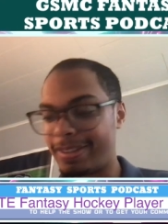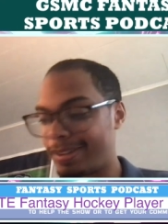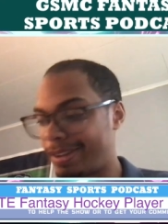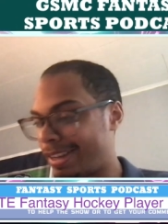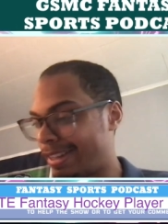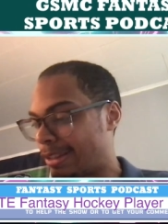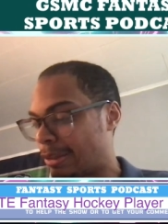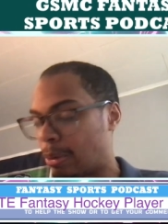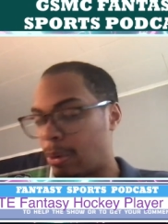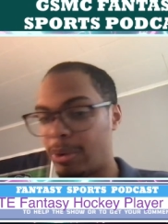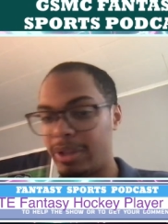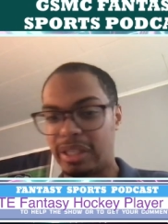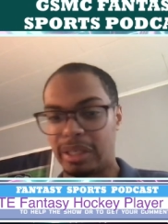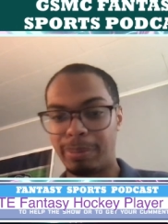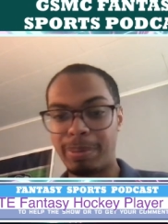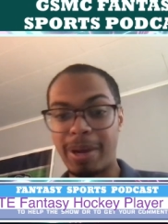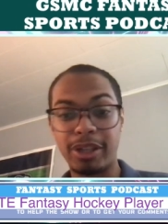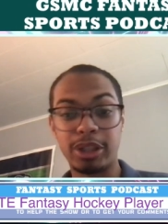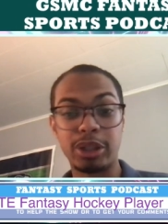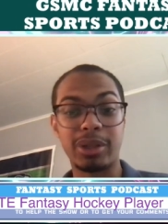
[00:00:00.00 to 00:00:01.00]
in goalies,
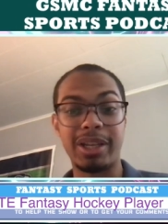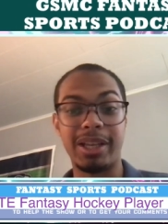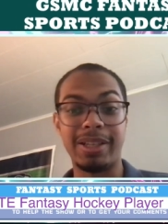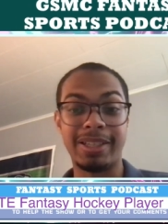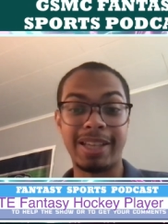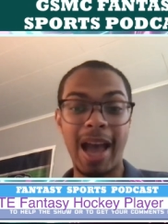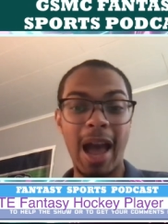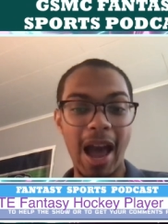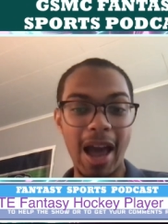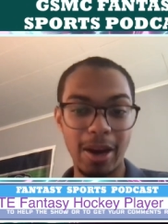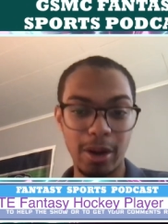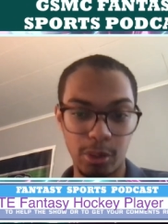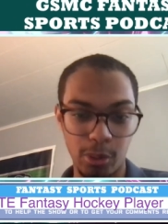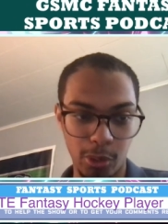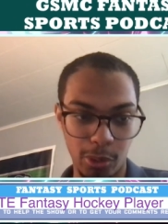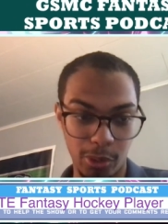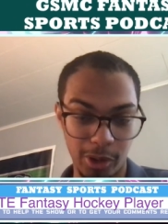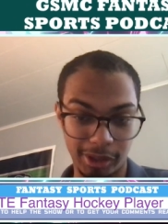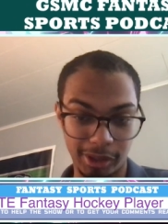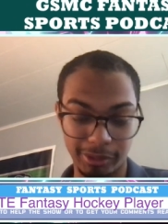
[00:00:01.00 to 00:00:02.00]
especially in
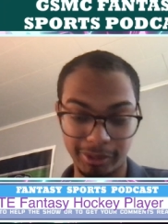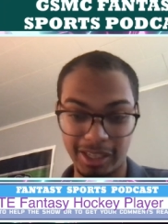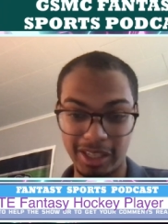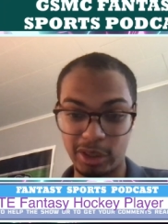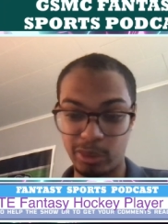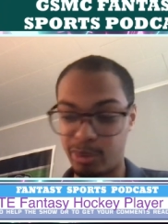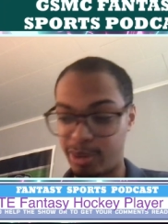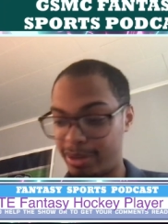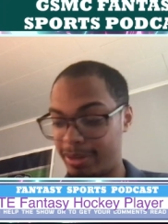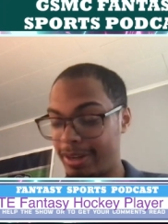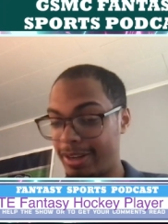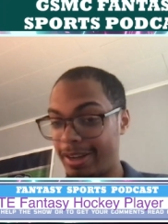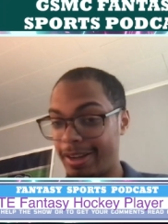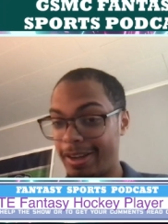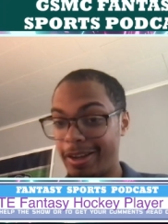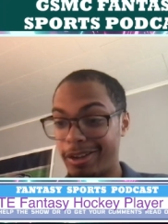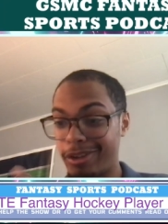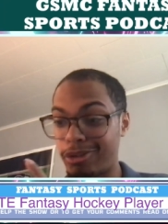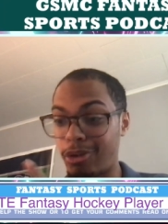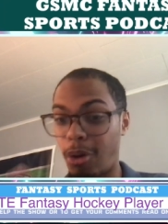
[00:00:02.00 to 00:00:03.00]
categories leagues when
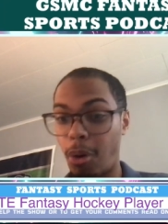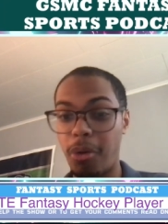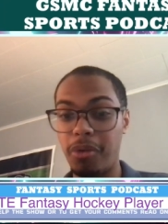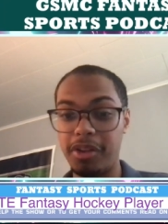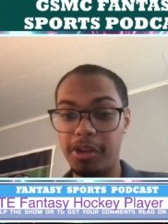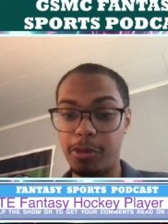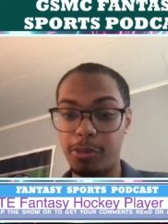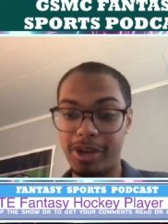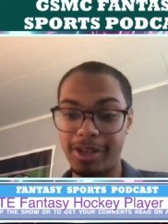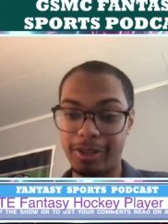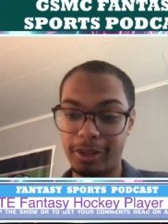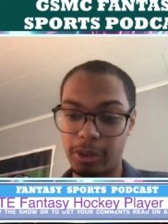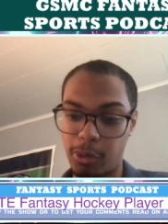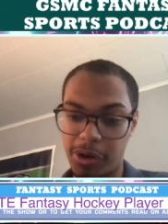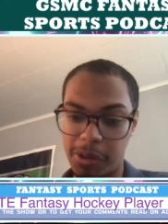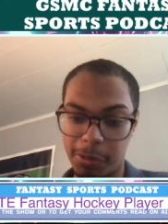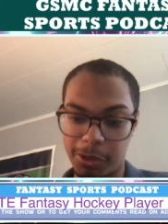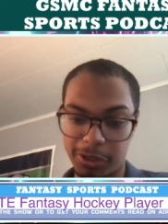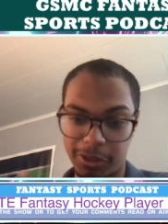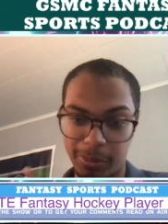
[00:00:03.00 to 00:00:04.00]
goalie wins are one
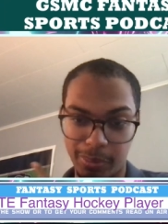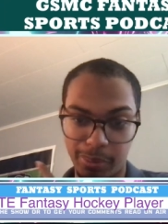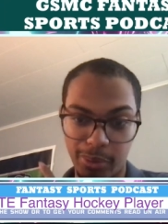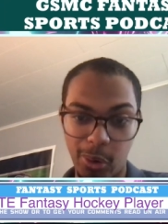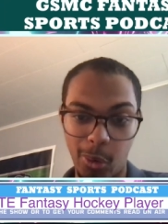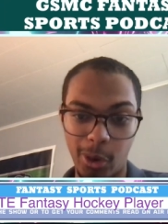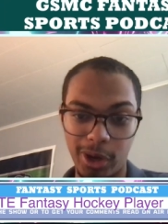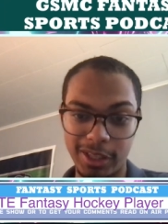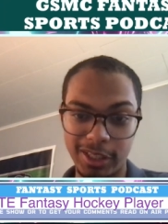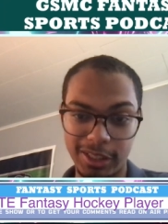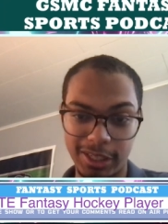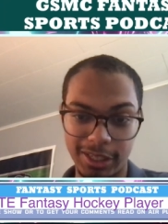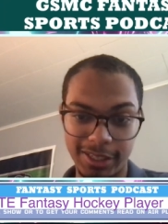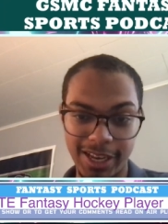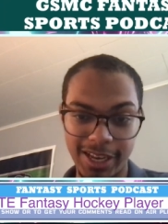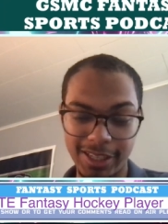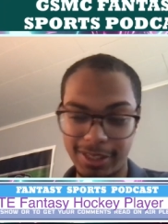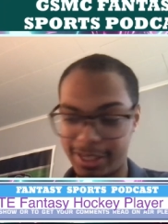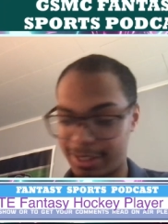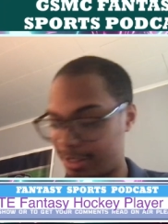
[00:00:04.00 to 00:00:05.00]
of the most important
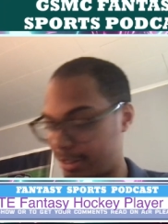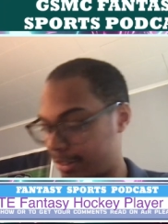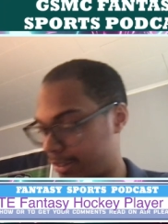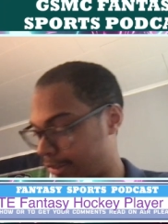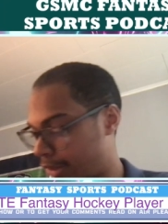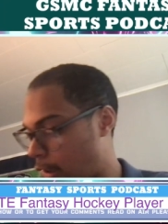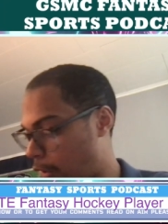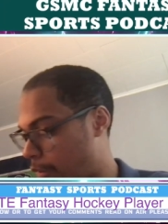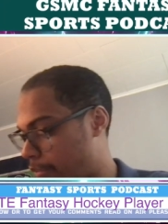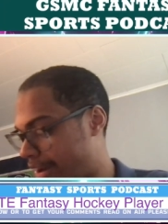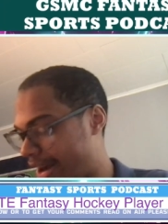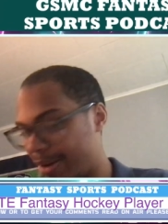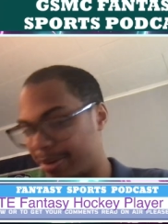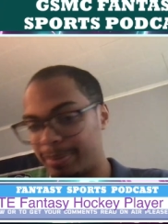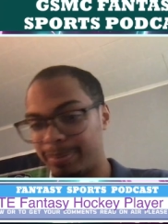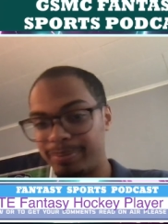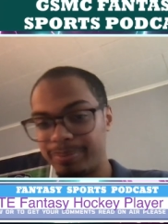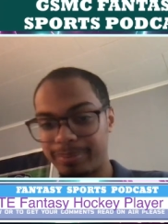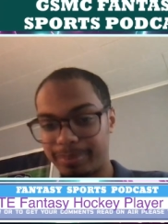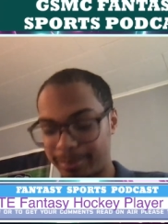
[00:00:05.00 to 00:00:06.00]
statistics to know about
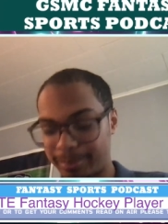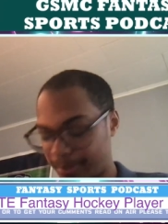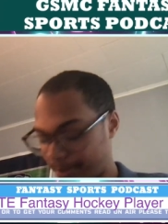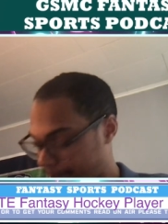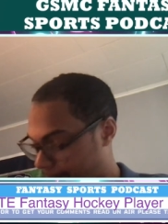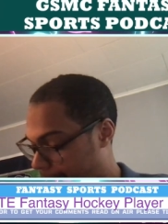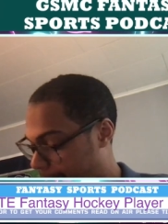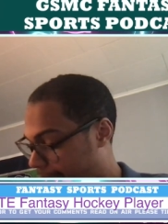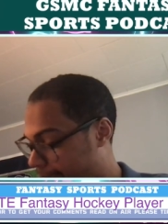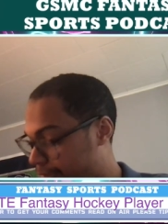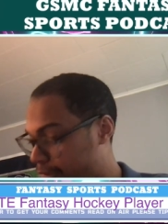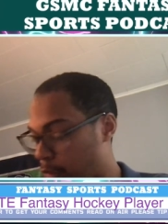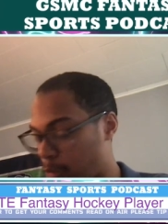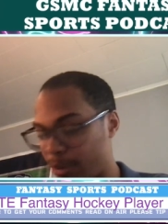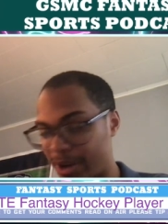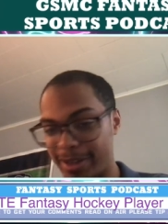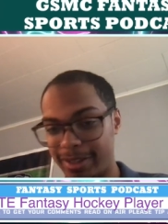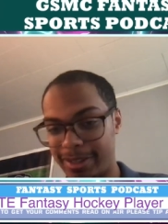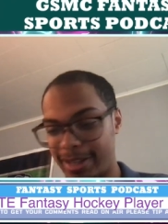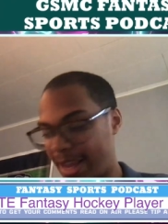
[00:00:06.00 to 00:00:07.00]
to
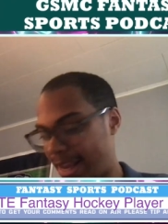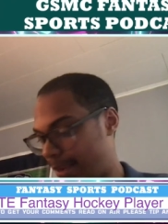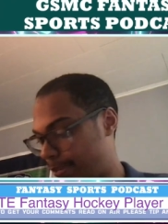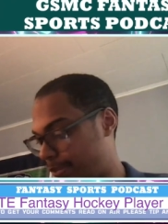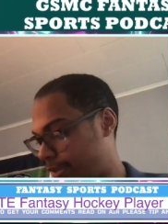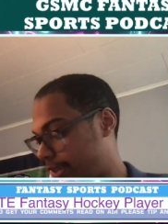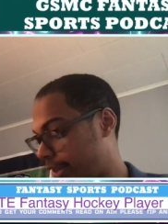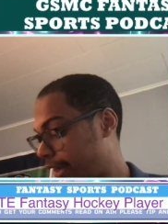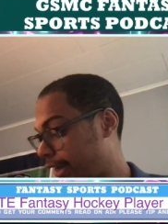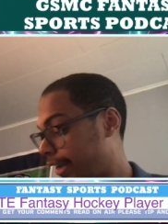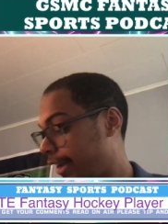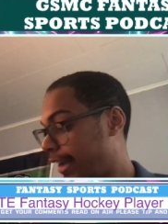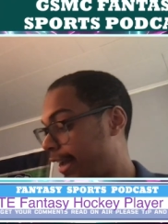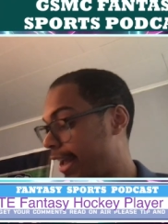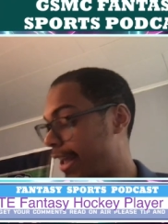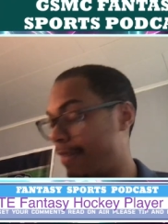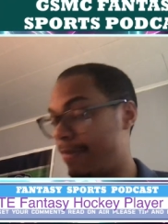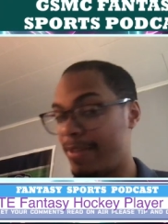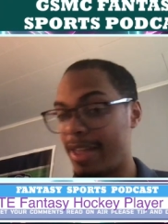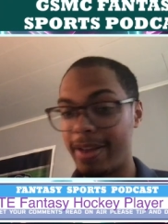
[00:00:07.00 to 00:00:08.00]
win games.
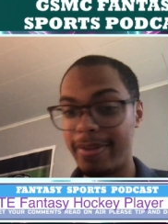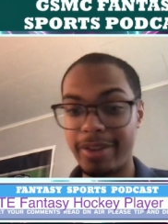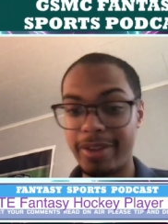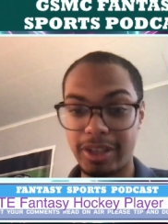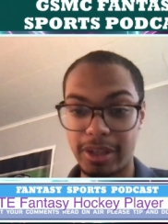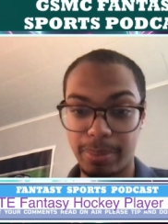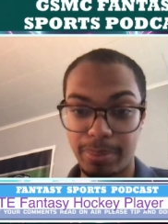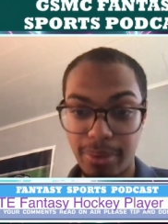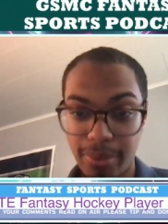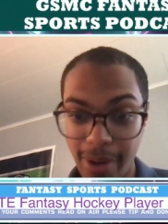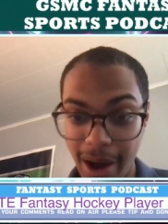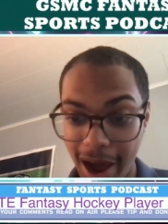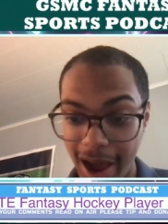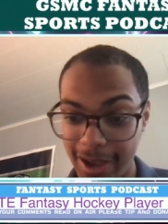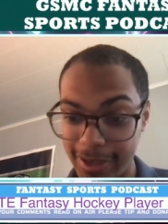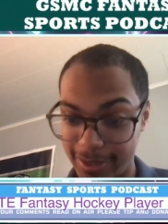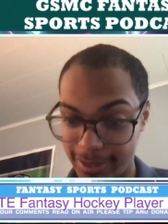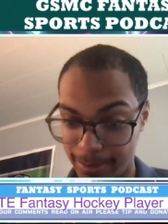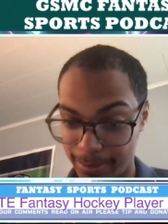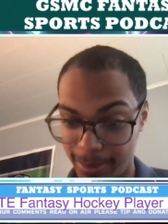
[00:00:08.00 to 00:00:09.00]
And then the
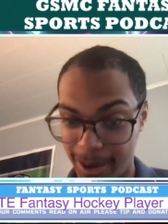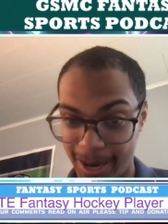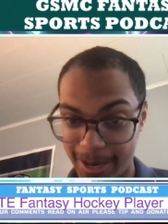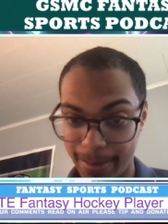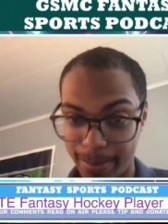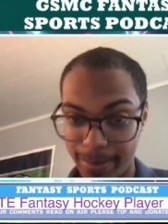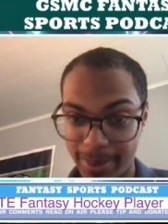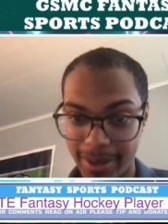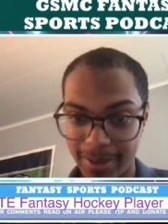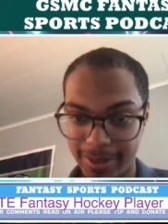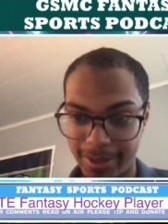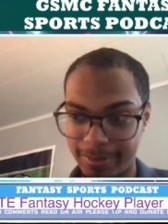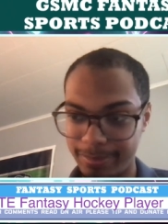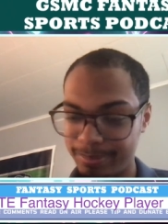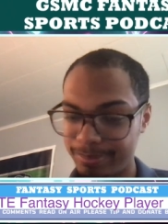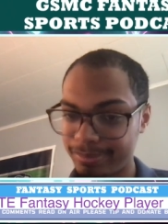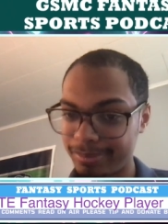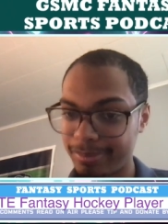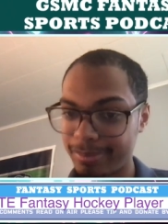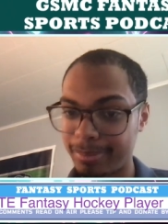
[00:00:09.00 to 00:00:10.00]
surprise, in my opinion,
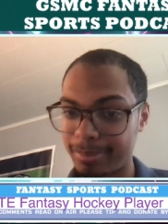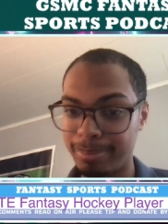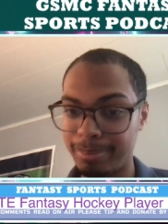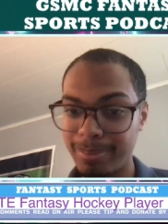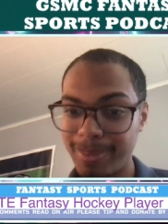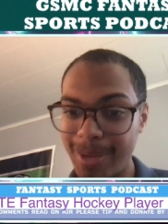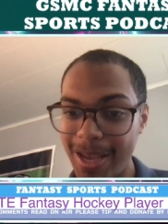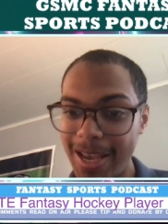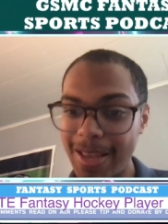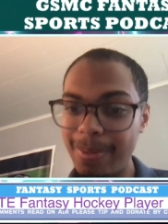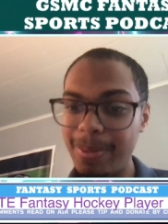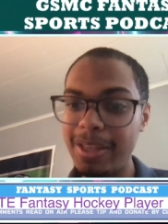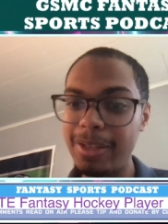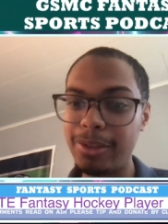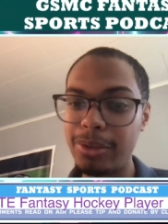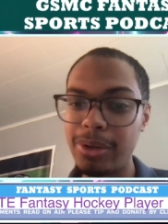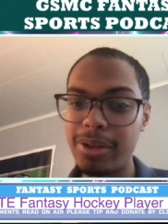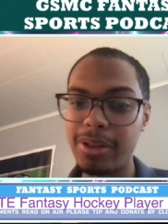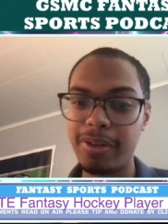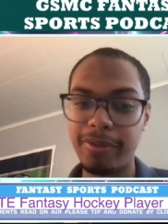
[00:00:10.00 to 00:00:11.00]
mainly
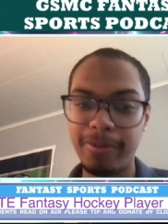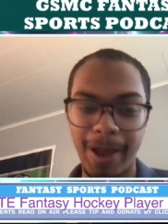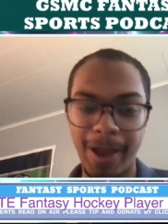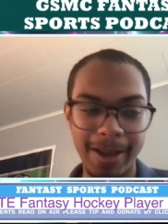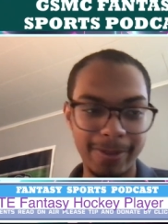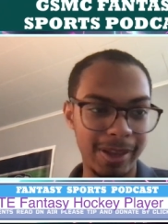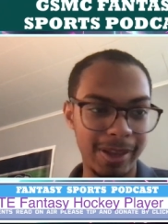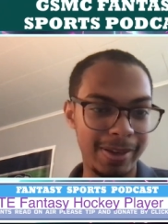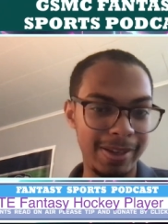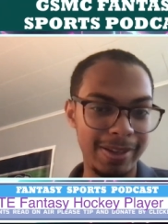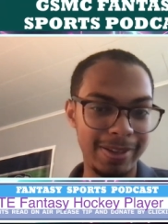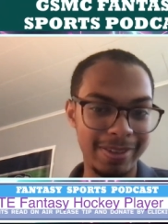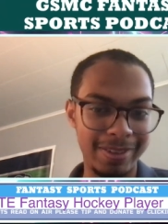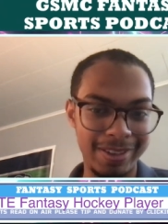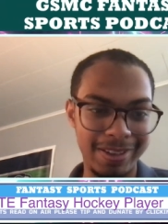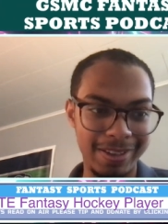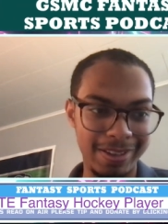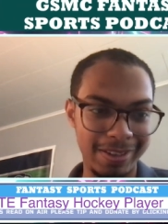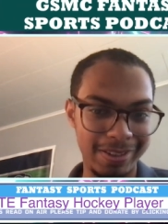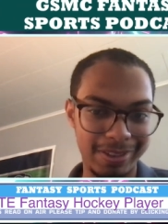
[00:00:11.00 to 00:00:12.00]
due to the fact that he,
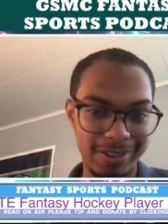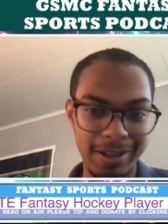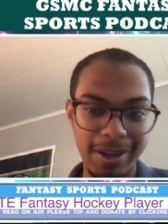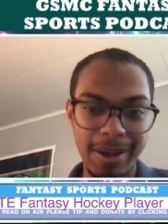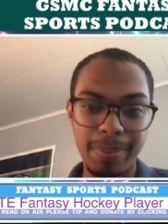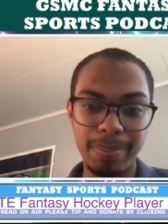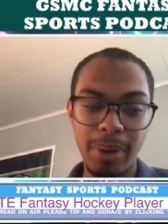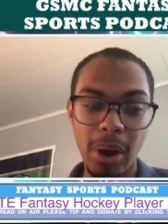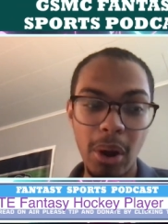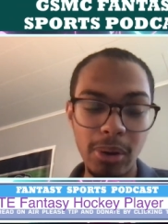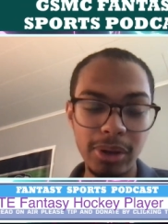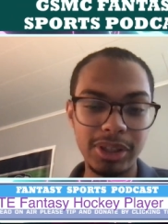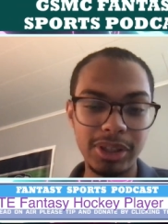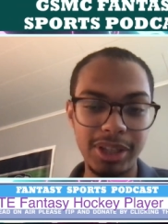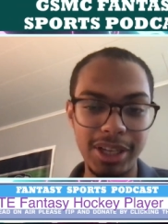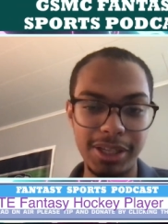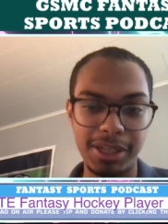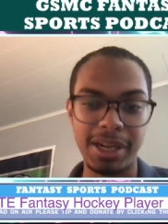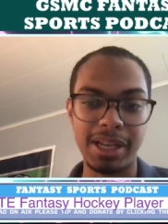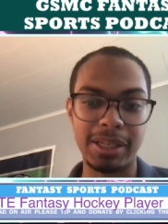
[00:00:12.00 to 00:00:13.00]
his
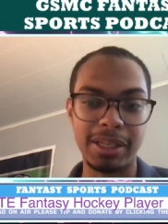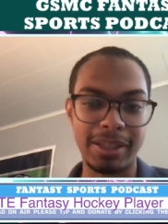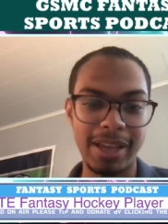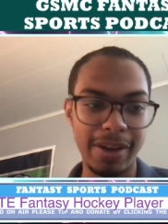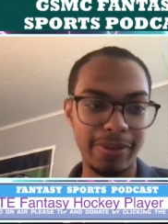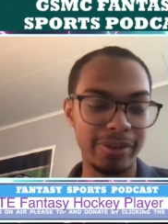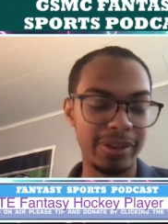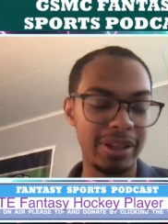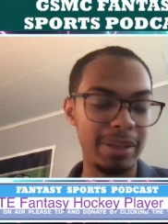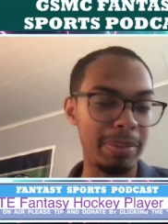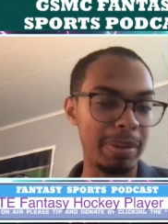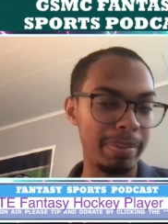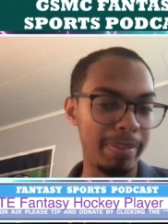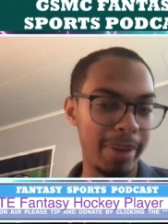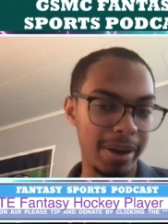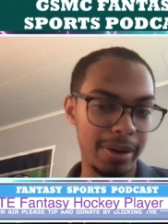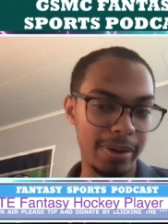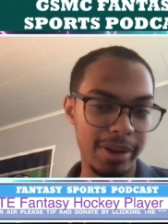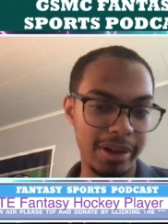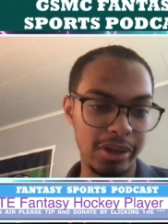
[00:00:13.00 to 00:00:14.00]
postseason has definitely been
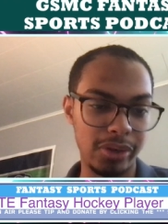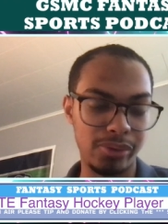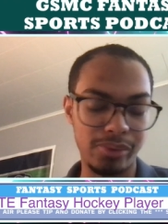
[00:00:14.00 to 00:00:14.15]
better than his